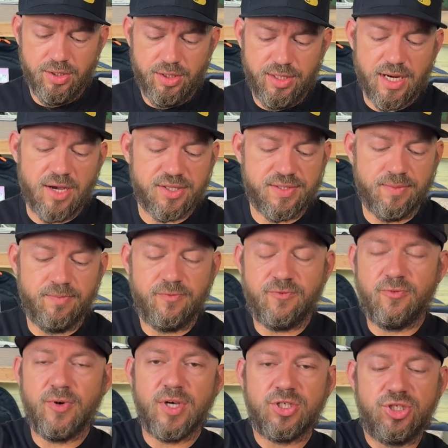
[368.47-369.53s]
Now, some
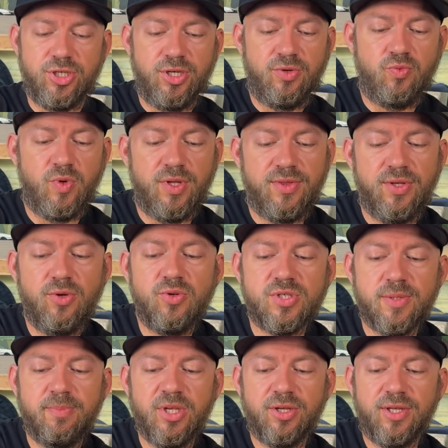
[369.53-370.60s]
friction with
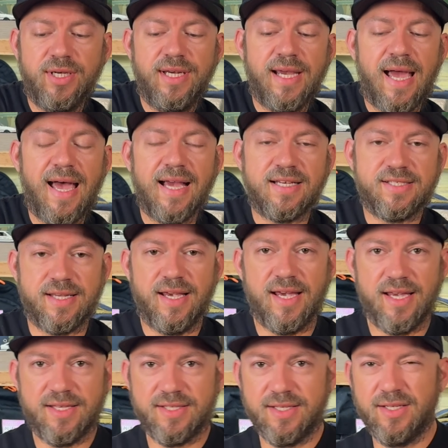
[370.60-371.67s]
usability
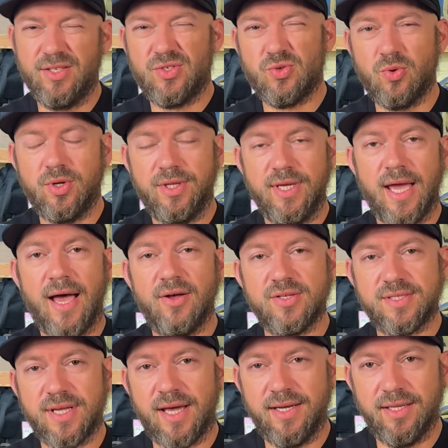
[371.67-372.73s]
access and sort of the
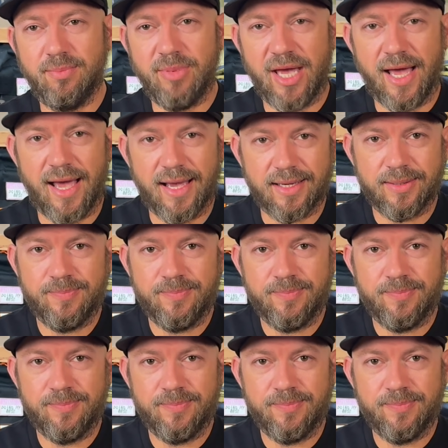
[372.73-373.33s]
outside of the bag.